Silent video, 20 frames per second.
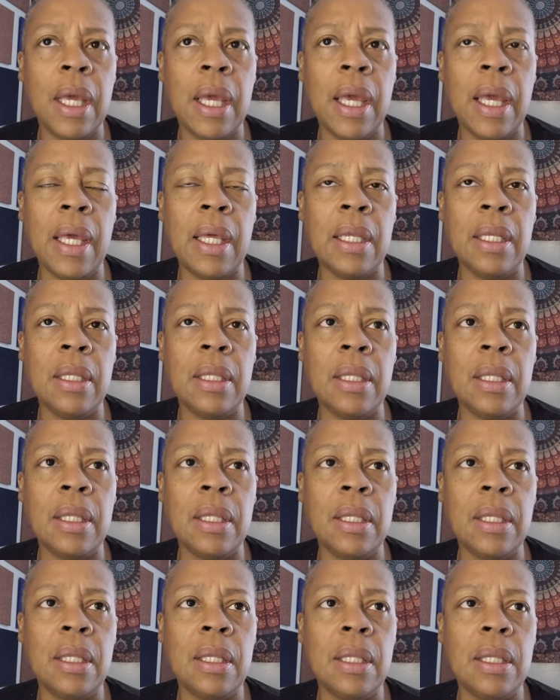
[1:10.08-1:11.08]
And
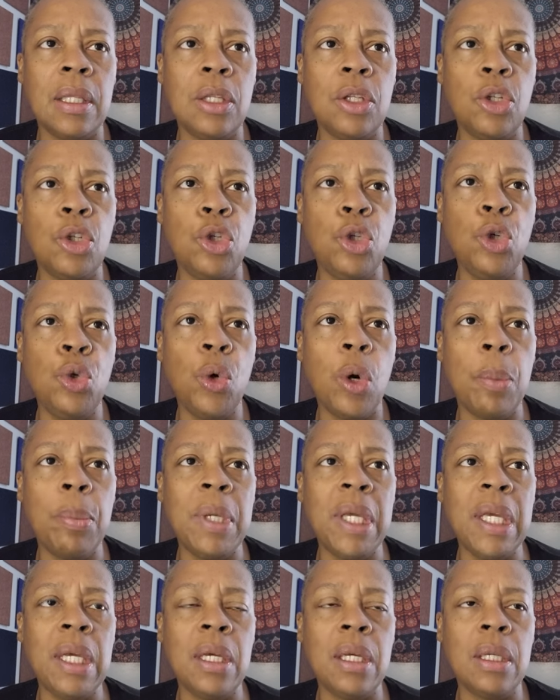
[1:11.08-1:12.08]
you are
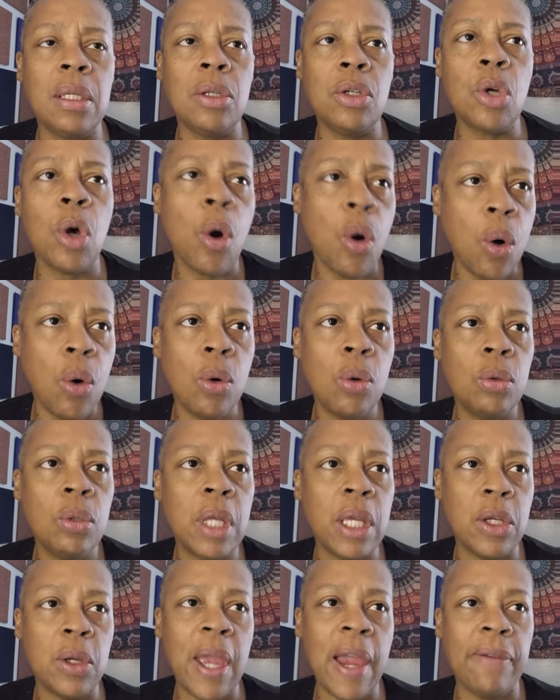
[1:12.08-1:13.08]
being told
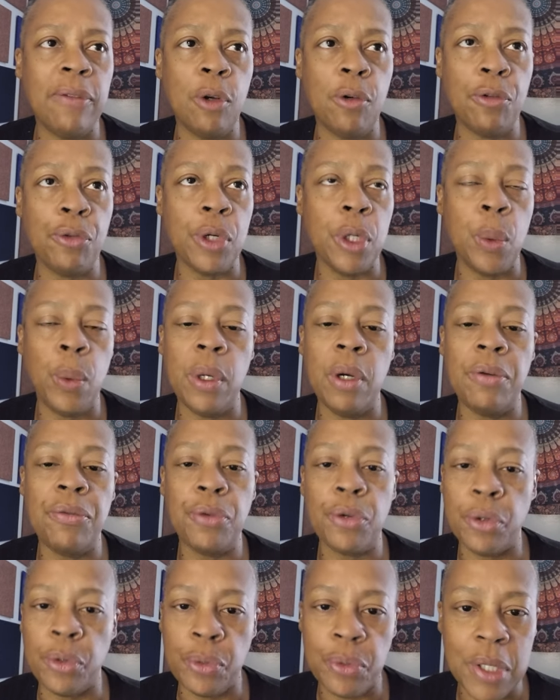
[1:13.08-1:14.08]
that you have no free will
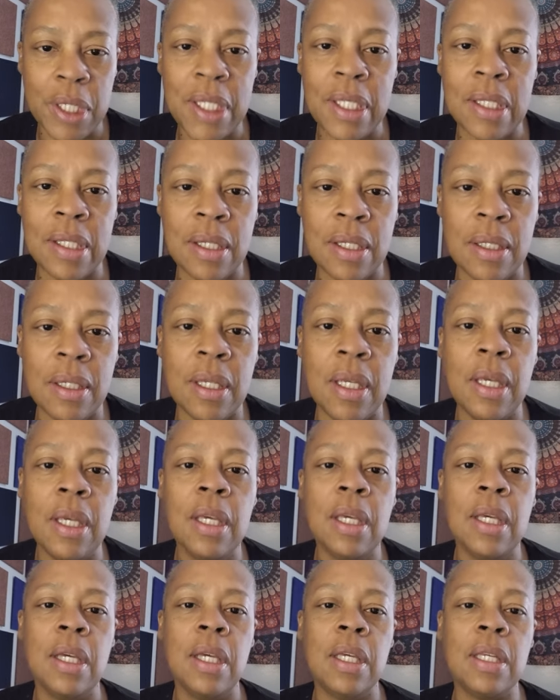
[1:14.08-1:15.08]
for a reason.
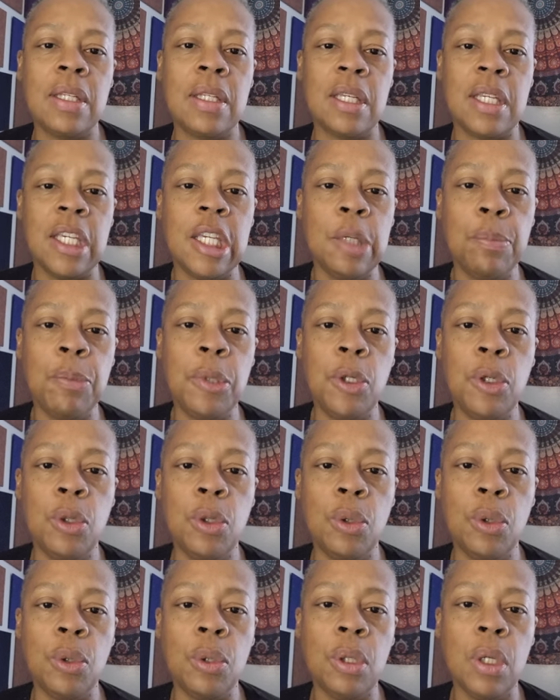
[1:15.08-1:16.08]
It's to keep
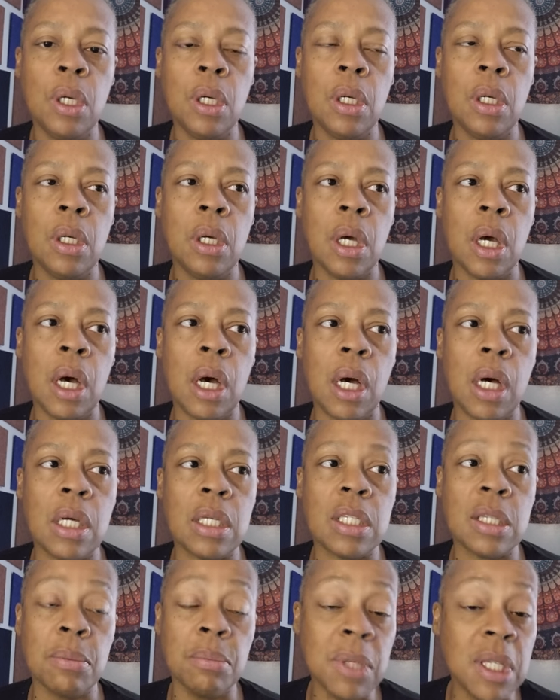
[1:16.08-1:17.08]
you
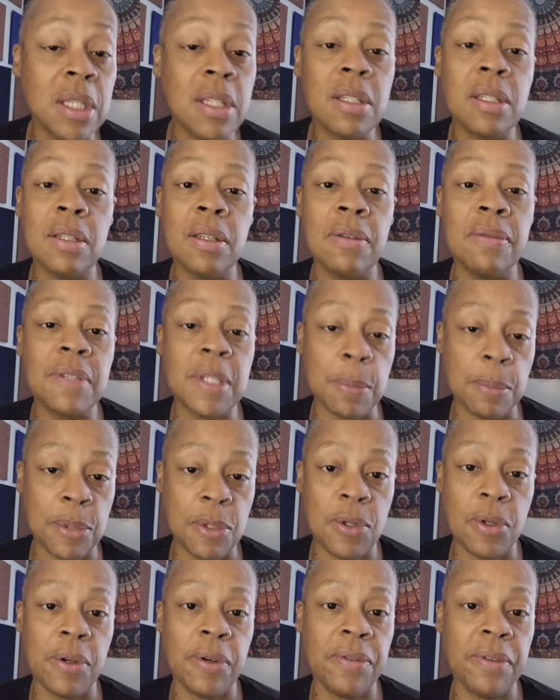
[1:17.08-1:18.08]
submissive,
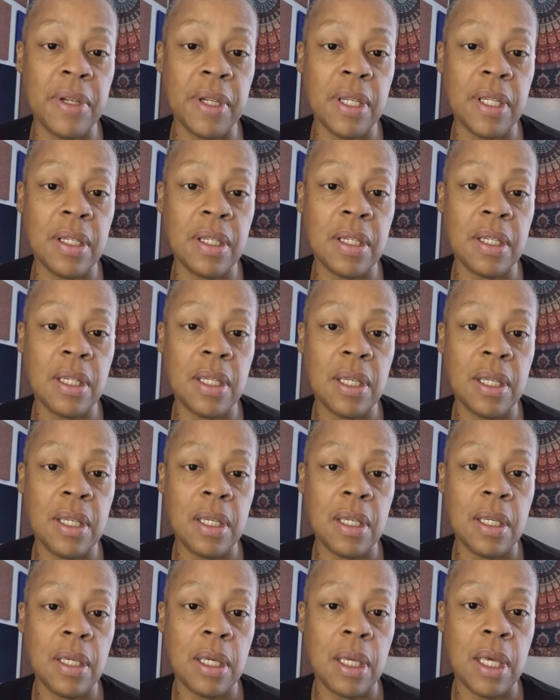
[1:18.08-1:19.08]
subservient,
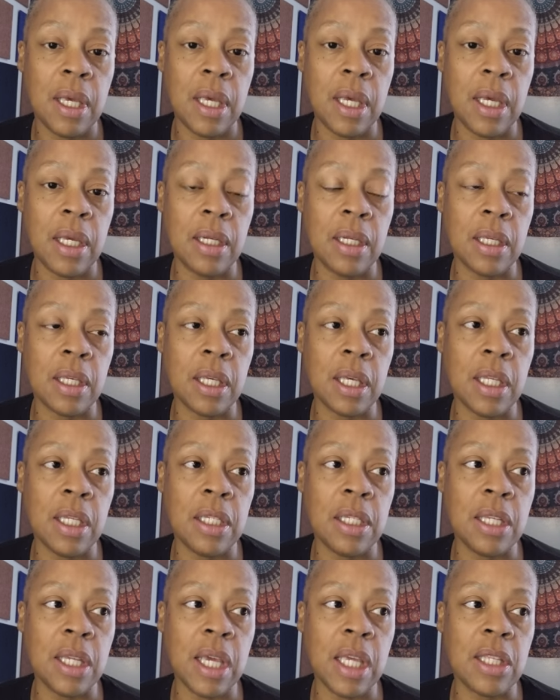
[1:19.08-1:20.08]

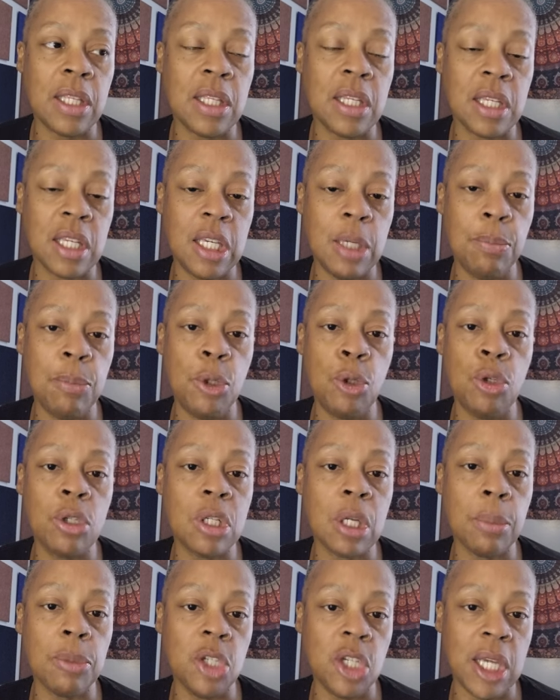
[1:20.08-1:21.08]
and to keep you
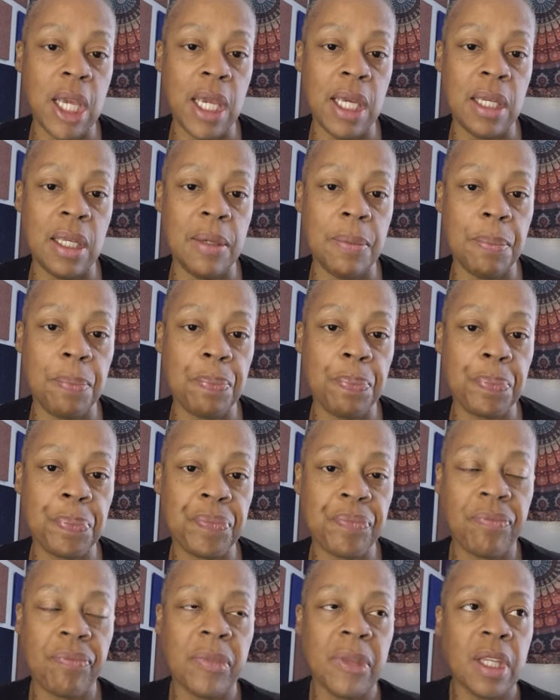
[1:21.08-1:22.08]
subjugated,
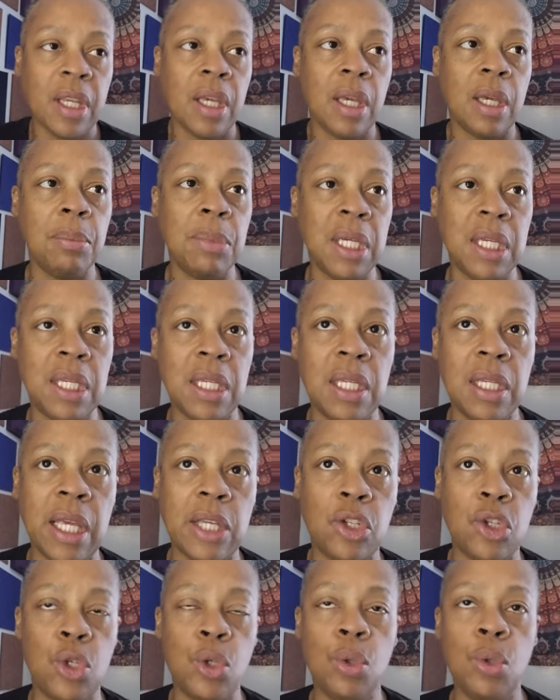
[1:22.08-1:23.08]
meaning
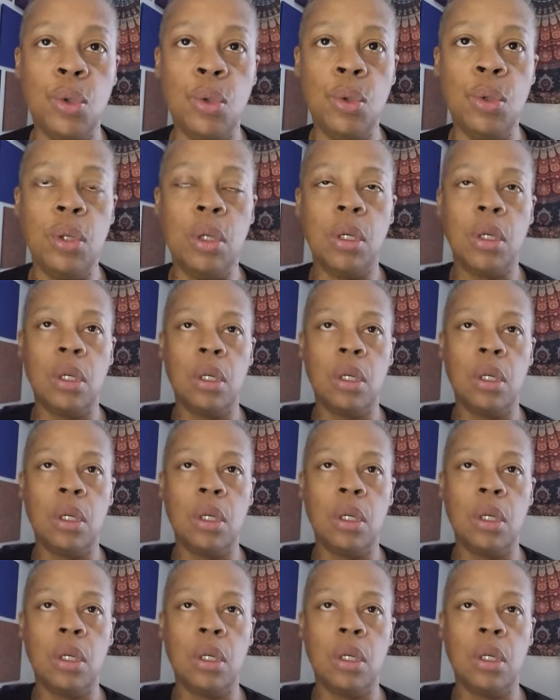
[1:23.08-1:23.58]
that you